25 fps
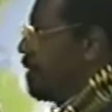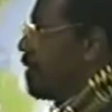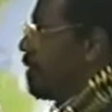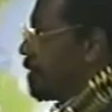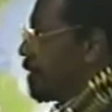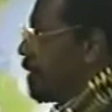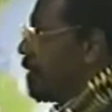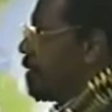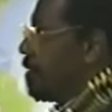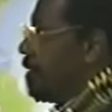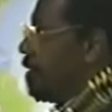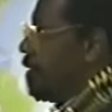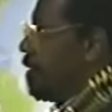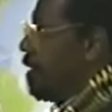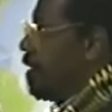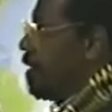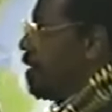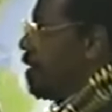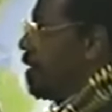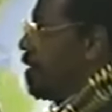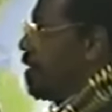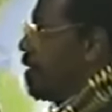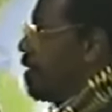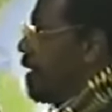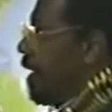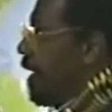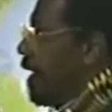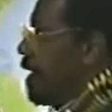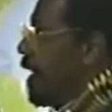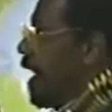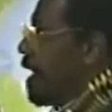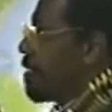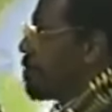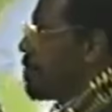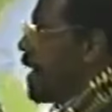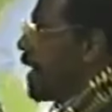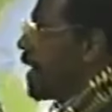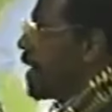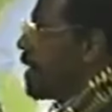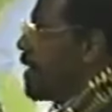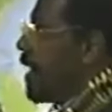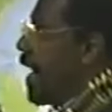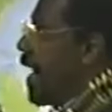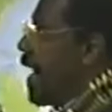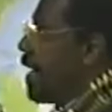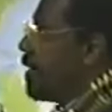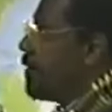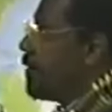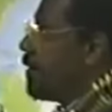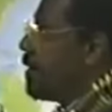You see? And I
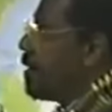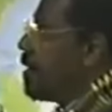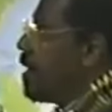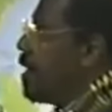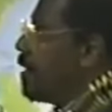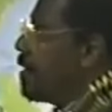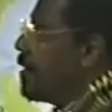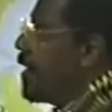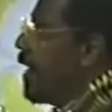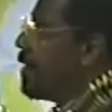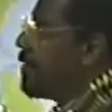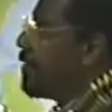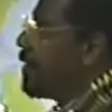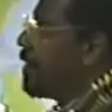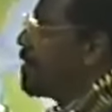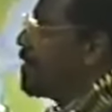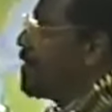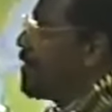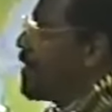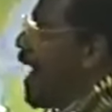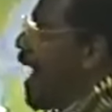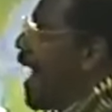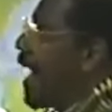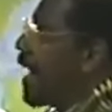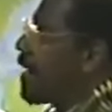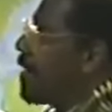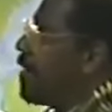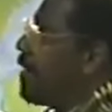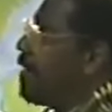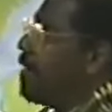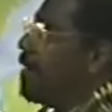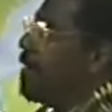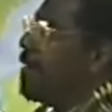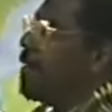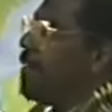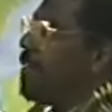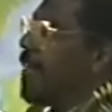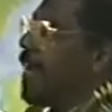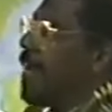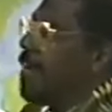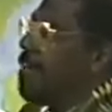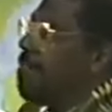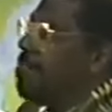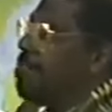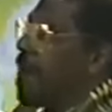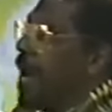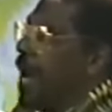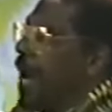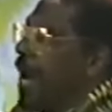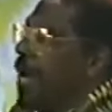recognize that that's exactly the state
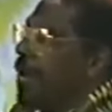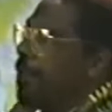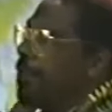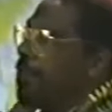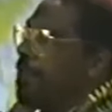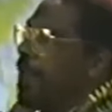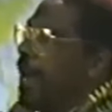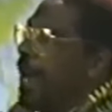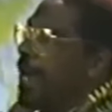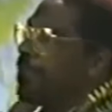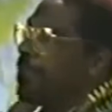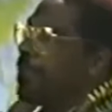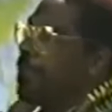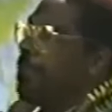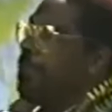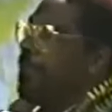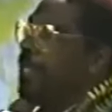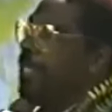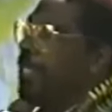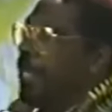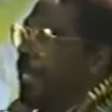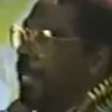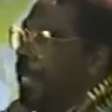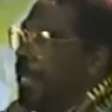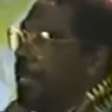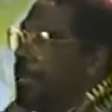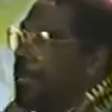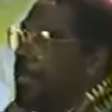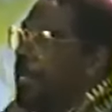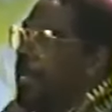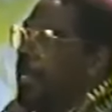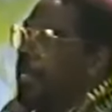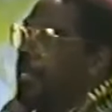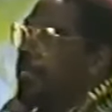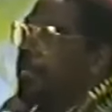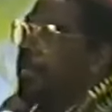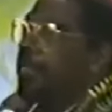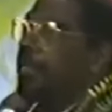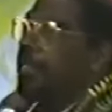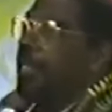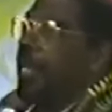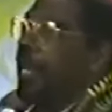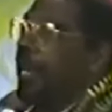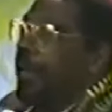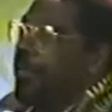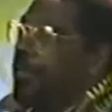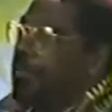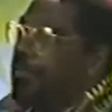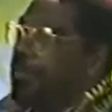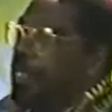of mind you have to be in so
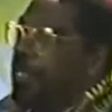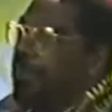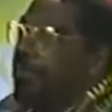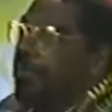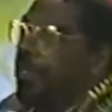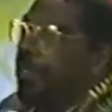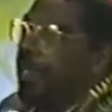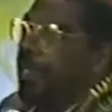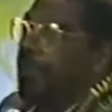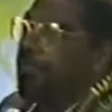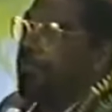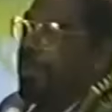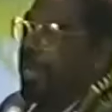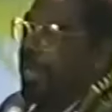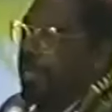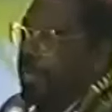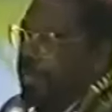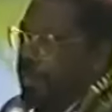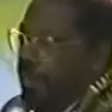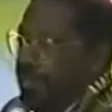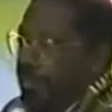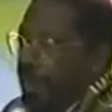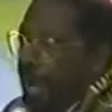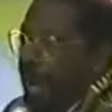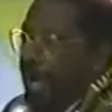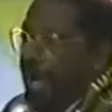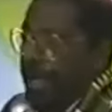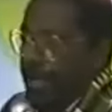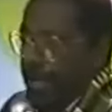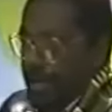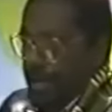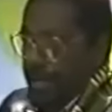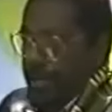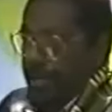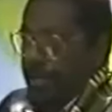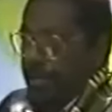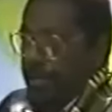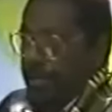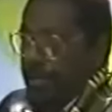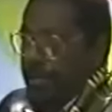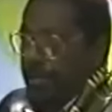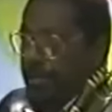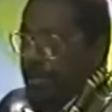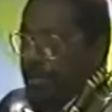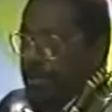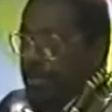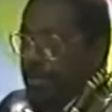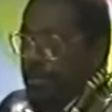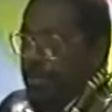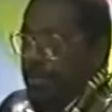that other people can pick your pocket.
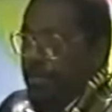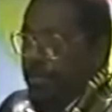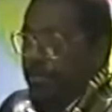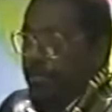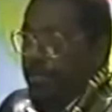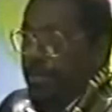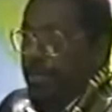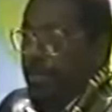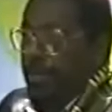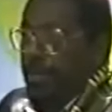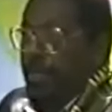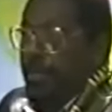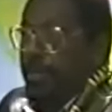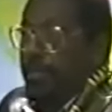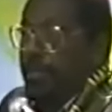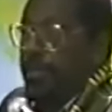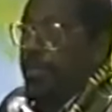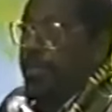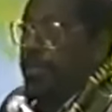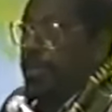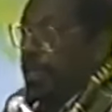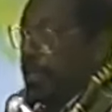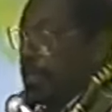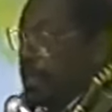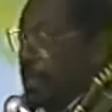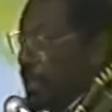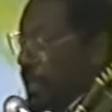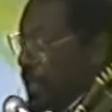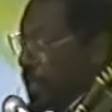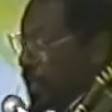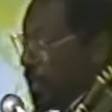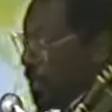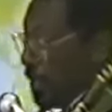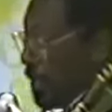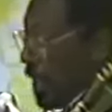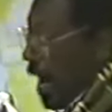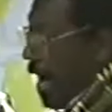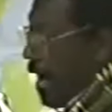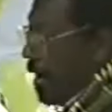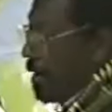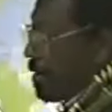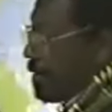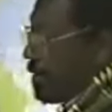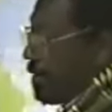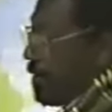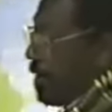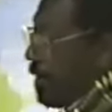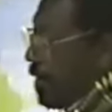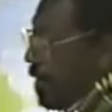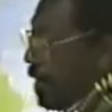You see,
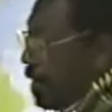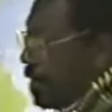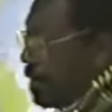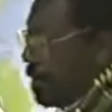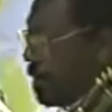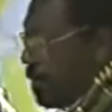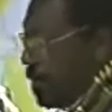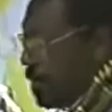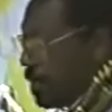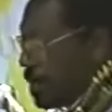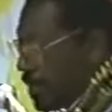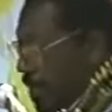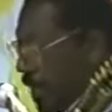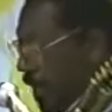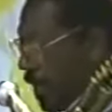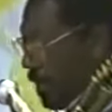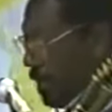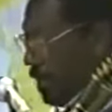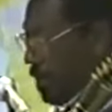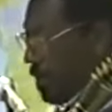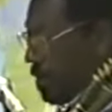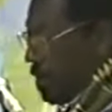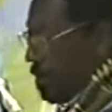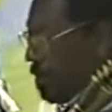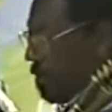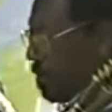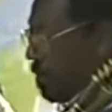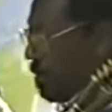not seeing color.